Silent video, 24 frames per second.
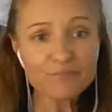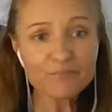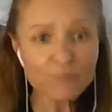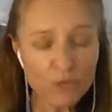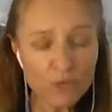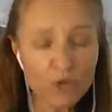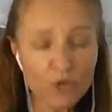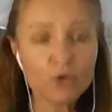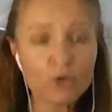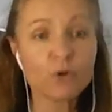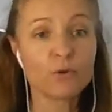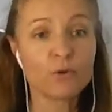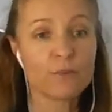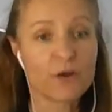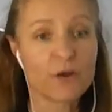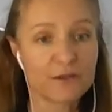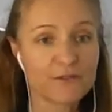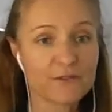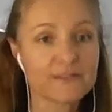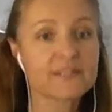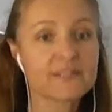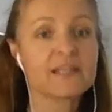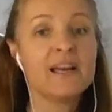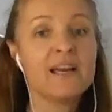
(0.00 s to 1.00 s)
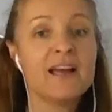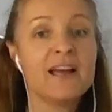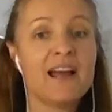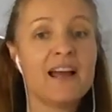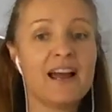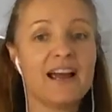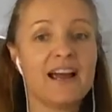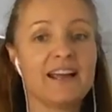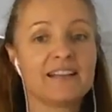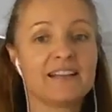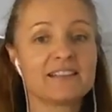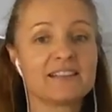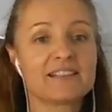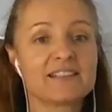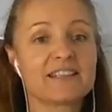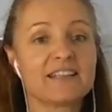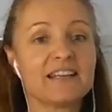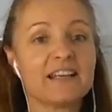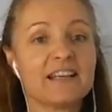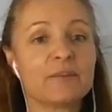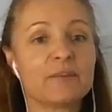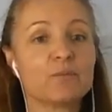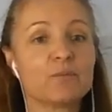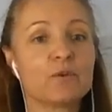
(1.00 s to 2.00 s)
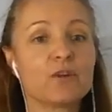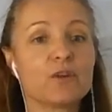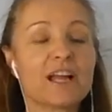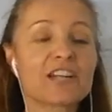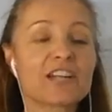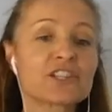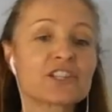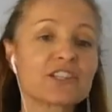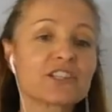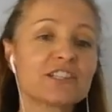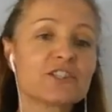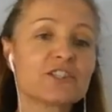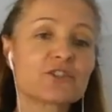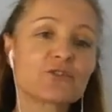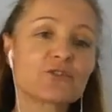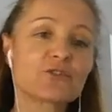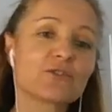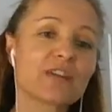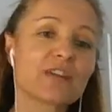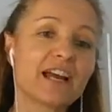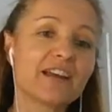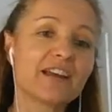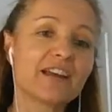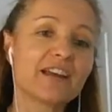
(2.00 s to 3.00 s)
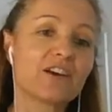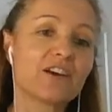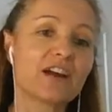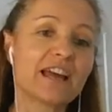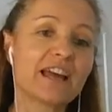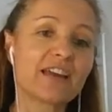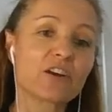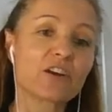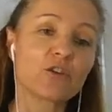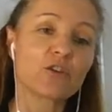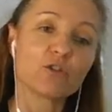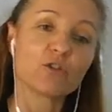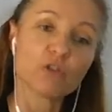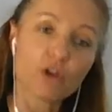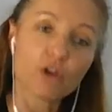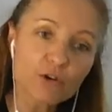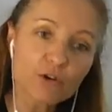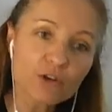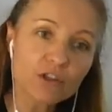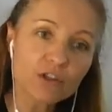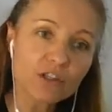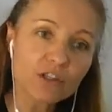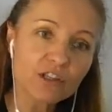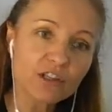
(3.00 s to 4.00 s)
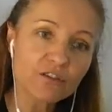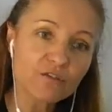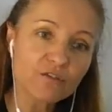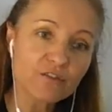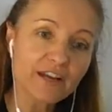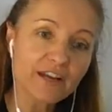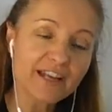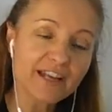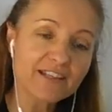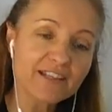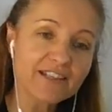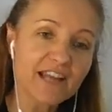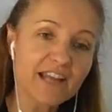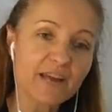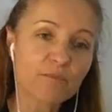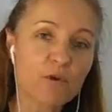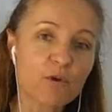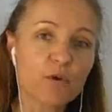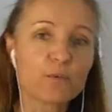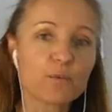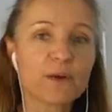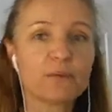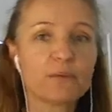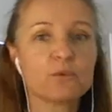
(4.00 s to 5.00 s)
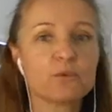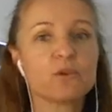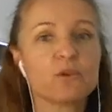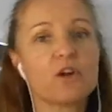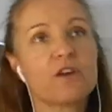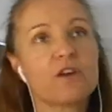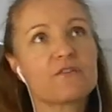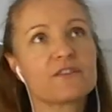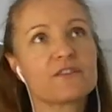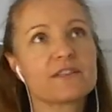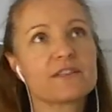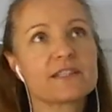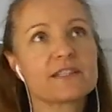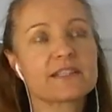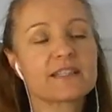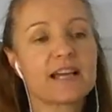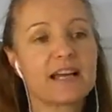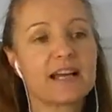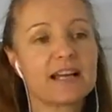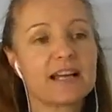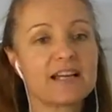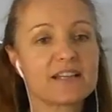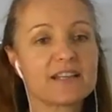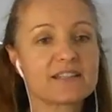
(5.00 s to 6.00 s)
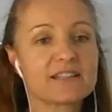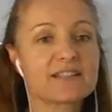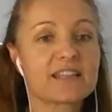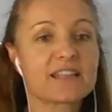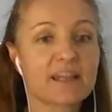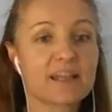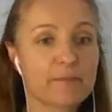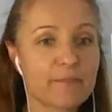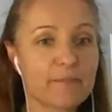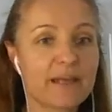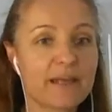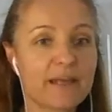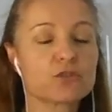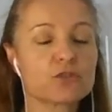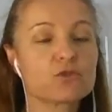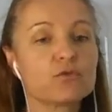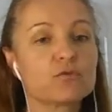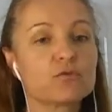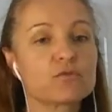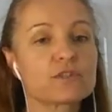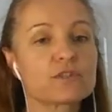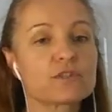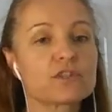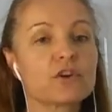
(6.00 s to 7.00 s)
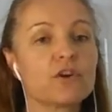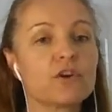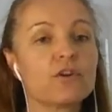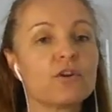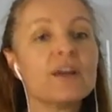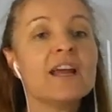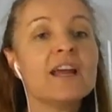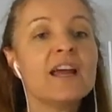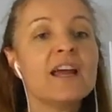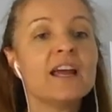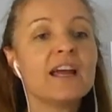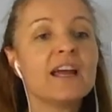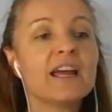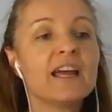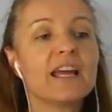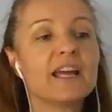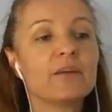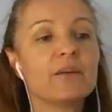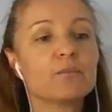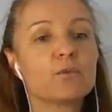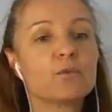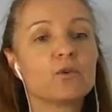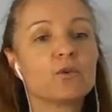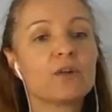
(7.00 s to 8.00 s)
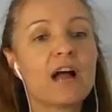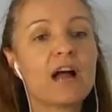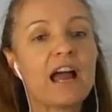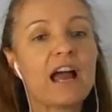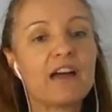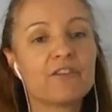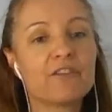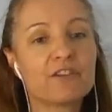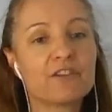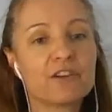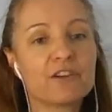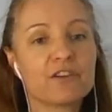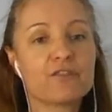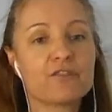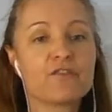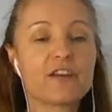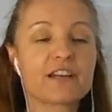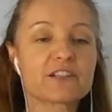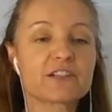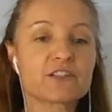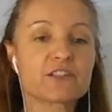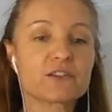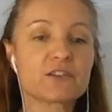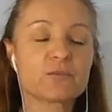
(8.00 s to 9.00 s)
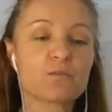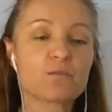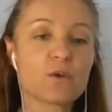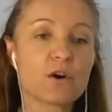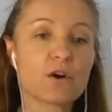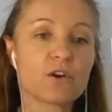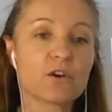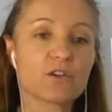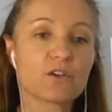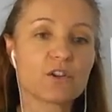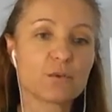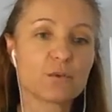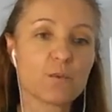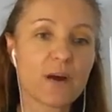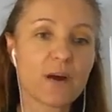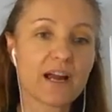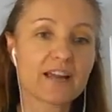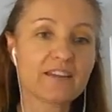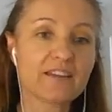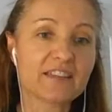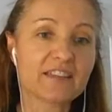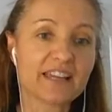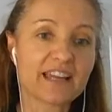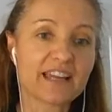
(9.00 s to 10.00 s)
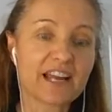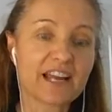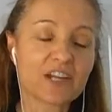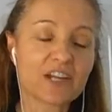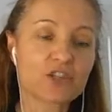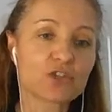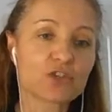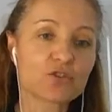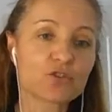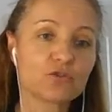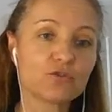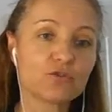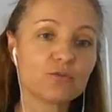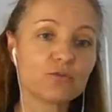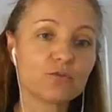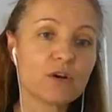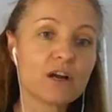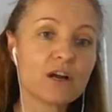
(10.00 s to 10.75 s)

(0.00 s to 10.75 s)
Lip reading: hormones, and it will actually do that at a local effect, and what we will often say segmental. So it will have an effect on the way the actual